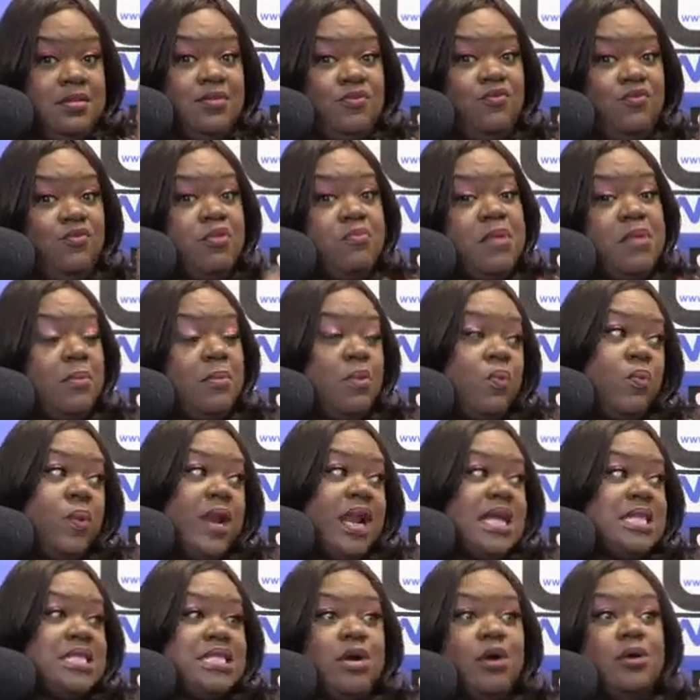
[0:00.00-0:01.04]
remember when
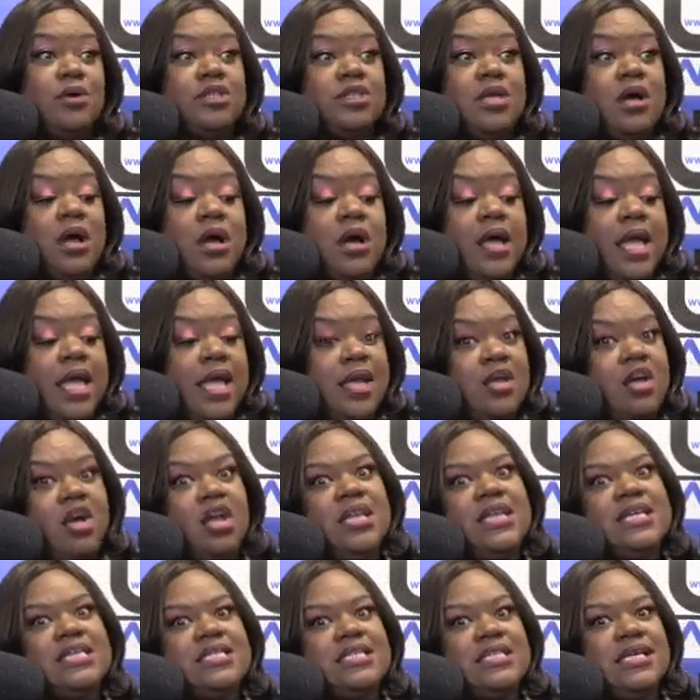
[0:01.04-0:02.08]
I told y'all, hey, y'all,
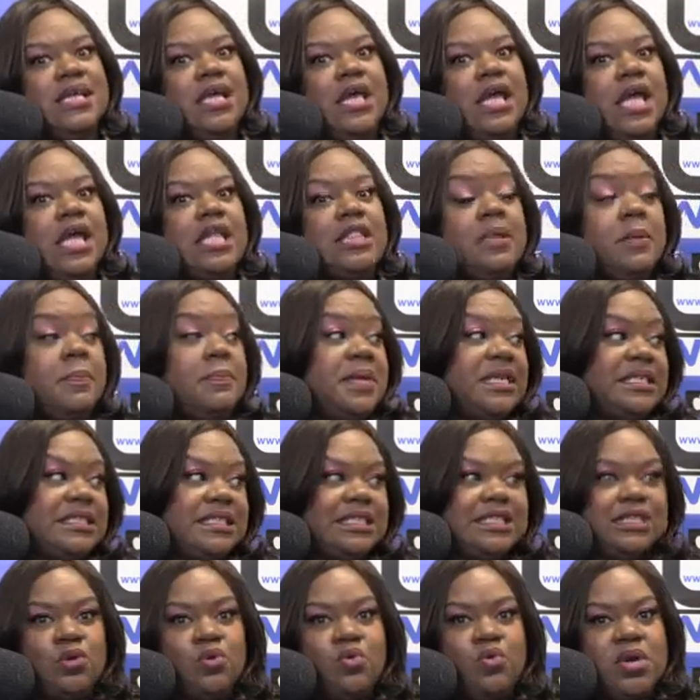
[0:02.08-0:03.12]
listen, the
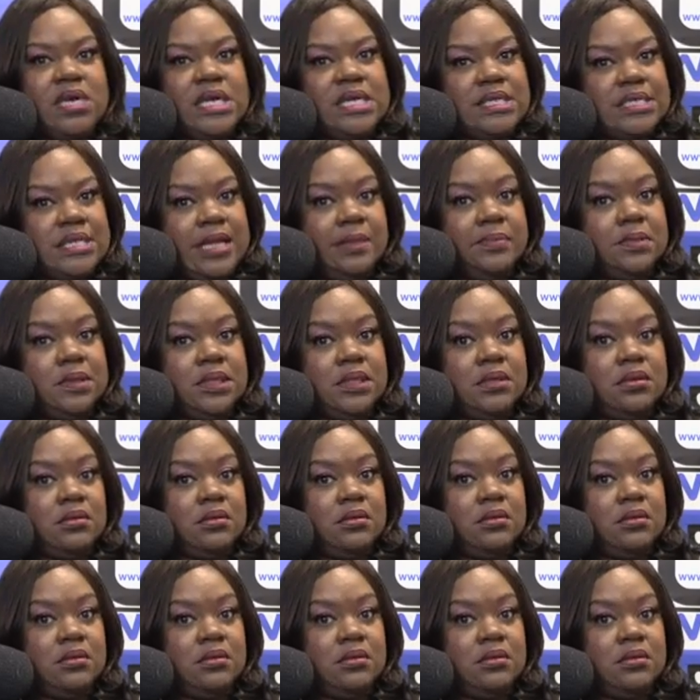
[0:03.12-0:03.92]
Mystics on to something.